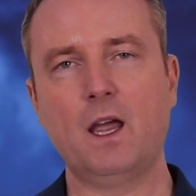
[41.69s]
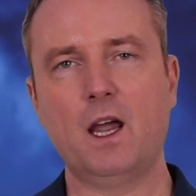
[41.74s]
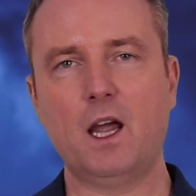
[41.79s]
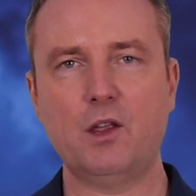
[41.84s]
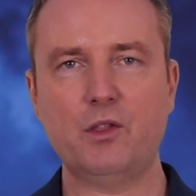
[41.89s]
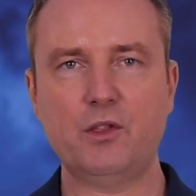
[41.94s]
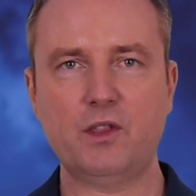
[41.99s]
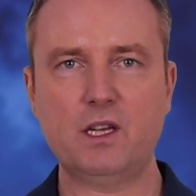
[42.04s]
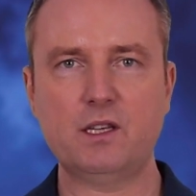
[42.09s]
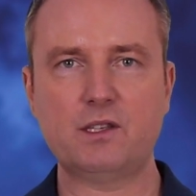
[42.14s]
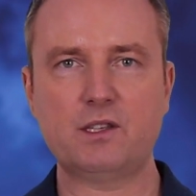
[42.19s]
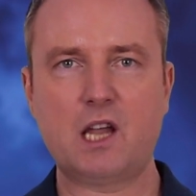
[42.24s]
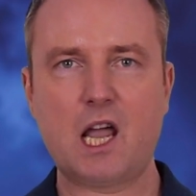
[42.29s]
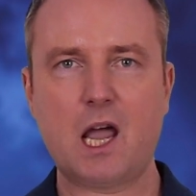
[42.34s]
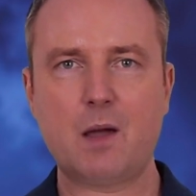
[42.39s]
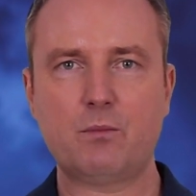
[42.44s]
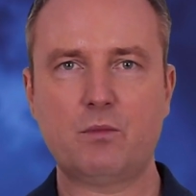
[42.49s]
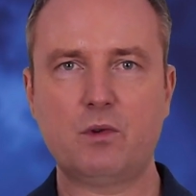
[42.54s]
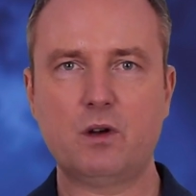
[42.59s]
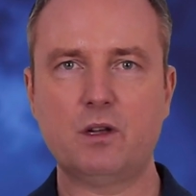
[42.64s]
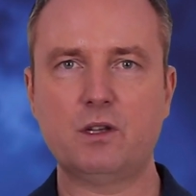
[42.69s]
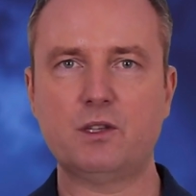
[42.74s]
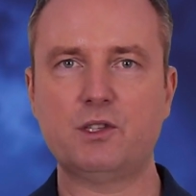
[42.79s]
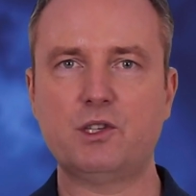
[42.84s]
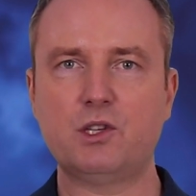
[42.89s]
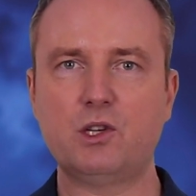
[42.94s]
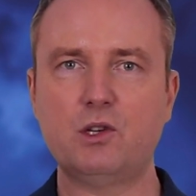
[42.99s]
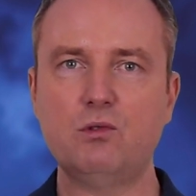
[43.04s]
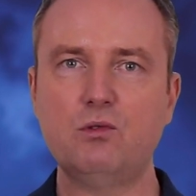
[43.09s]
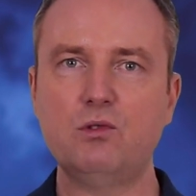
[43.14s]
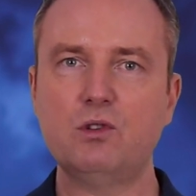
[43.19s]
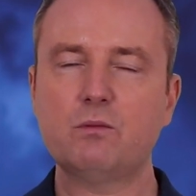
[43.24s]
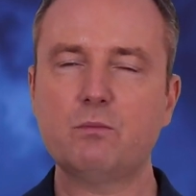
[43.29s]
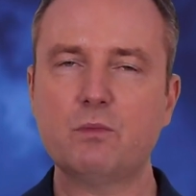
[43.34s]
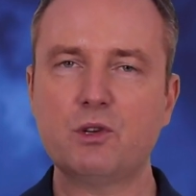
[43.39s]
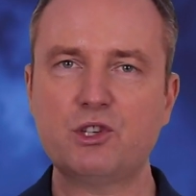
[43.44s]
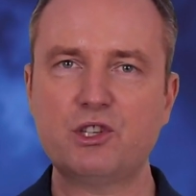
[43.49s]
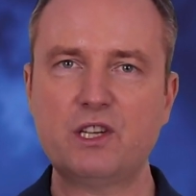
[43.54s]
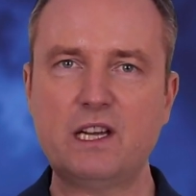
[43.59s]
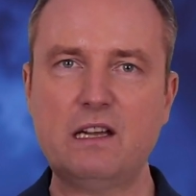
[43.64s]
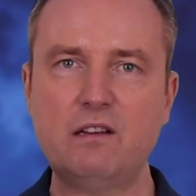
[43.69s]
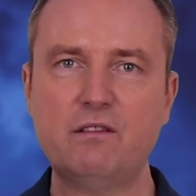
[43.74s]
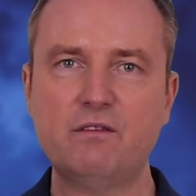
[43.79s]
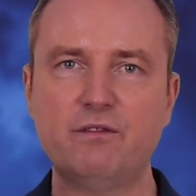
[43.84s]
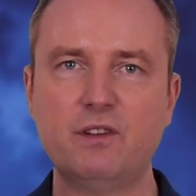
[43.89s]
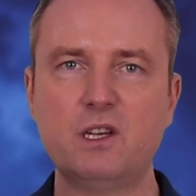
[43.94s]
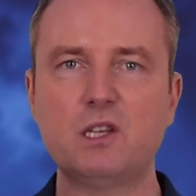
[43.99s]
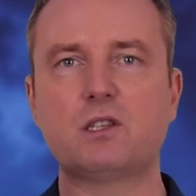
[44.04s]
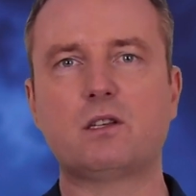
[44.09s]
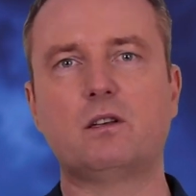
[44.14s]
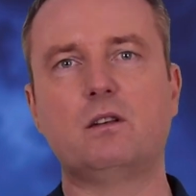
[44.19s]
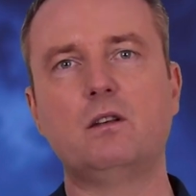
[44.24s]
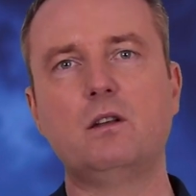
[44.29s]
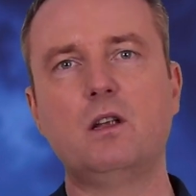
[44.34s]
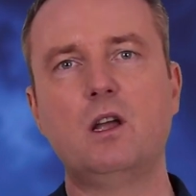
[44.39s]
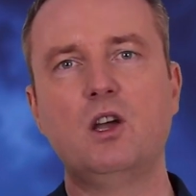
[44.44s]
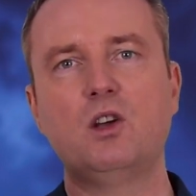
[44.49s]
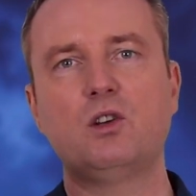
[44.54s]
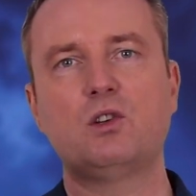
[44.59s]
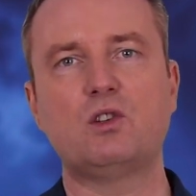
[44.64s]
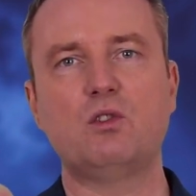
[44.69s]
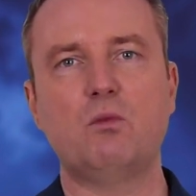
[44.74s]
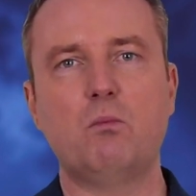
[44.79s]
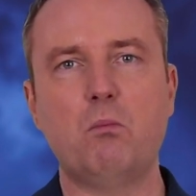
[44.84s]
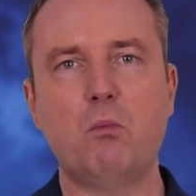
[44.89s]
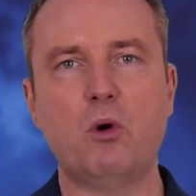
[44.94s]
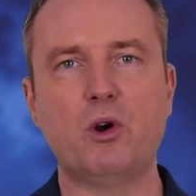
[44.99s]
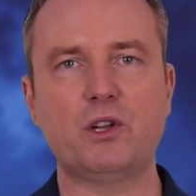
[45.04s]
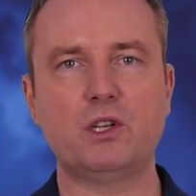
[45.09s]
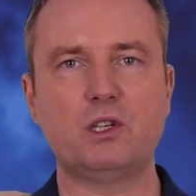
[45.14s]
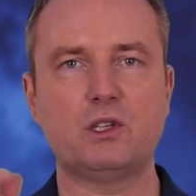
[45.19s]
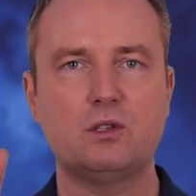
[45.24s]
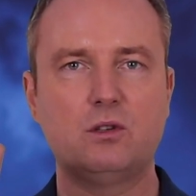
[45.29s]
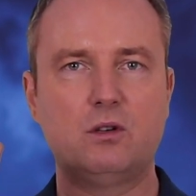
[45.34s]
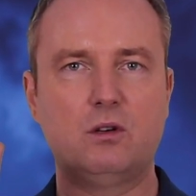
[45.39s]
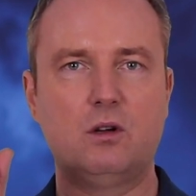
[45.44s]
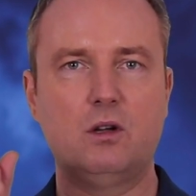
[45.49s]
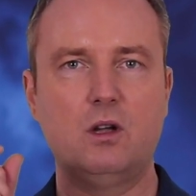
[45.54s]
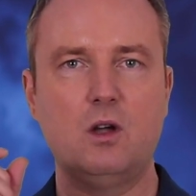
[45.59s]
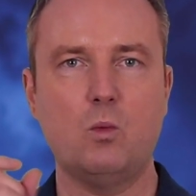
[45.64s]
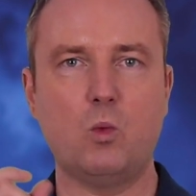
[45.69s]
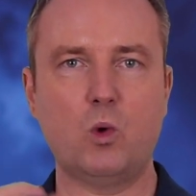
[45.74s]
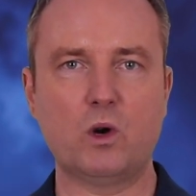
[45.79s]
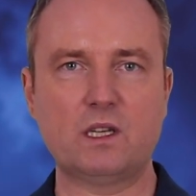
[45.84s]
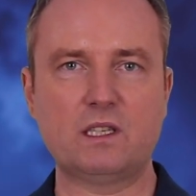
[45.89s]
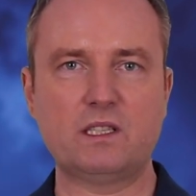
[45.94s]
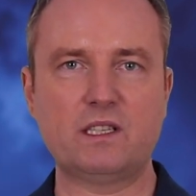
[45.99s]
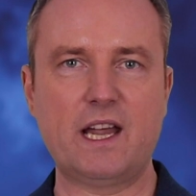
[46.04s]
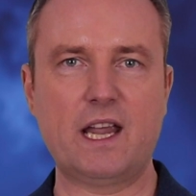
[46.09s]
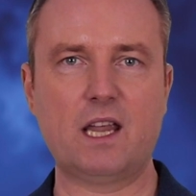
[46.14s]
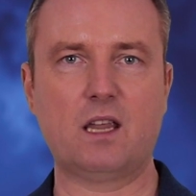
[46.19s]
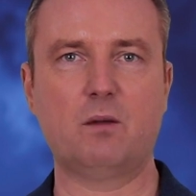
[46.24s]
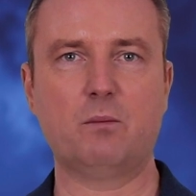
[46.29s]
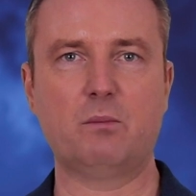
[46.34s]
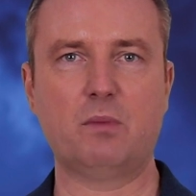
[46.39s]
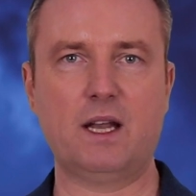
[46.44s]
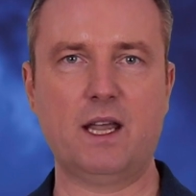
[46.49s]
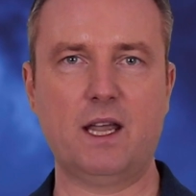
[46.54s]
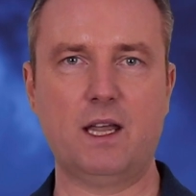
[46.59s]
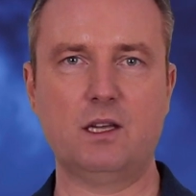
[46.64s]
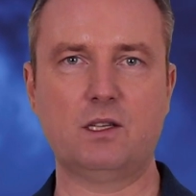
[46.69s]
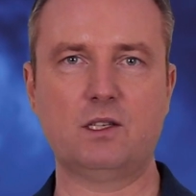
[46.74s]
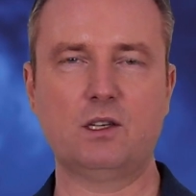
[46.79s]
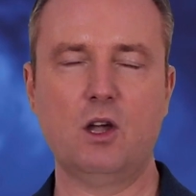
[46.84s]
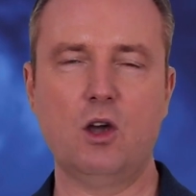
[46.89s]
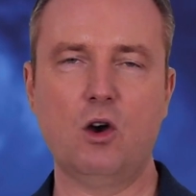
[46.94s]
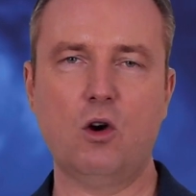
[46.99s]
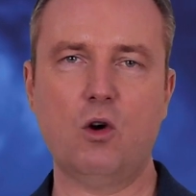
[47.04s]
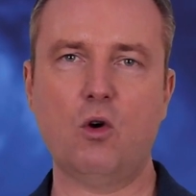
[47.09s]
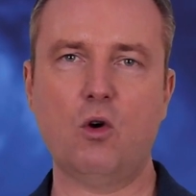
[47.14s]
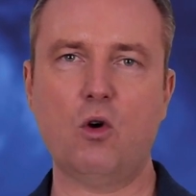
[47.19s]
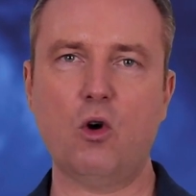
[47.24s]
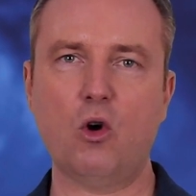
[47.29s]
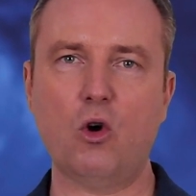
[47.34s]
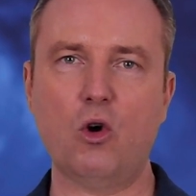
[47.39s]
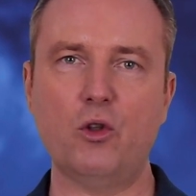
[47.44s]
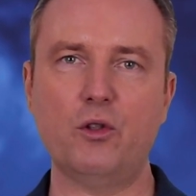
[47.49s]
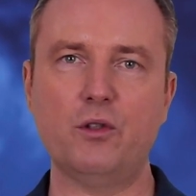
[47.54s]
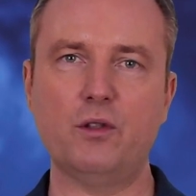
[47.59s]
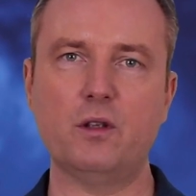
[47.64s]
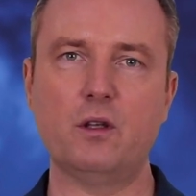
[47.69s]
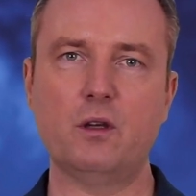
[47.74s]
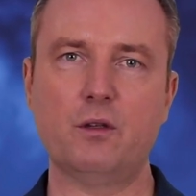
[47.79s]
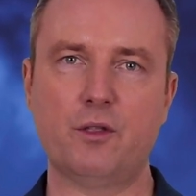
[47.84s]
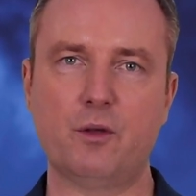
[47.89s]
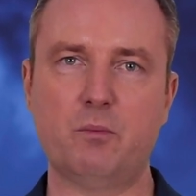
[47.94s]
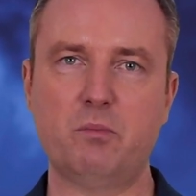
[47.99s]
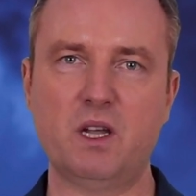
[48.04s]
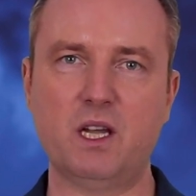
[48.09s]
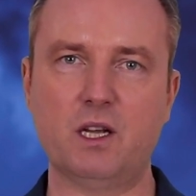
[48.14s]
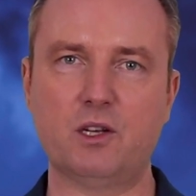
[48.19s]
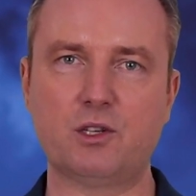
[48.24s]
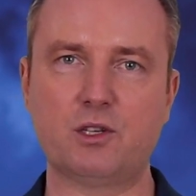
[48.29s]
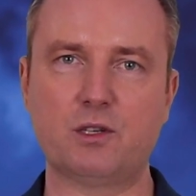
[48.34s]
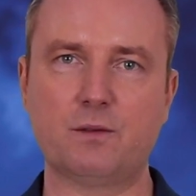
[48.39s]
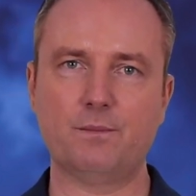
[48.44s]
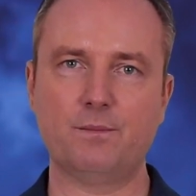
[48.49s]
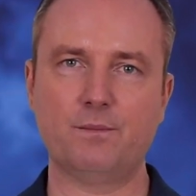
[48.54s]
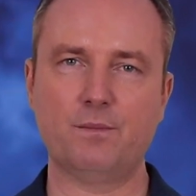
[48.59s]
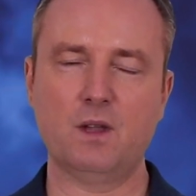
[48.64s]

and these cameras use machine vision to monitor what is taking place on the pitch.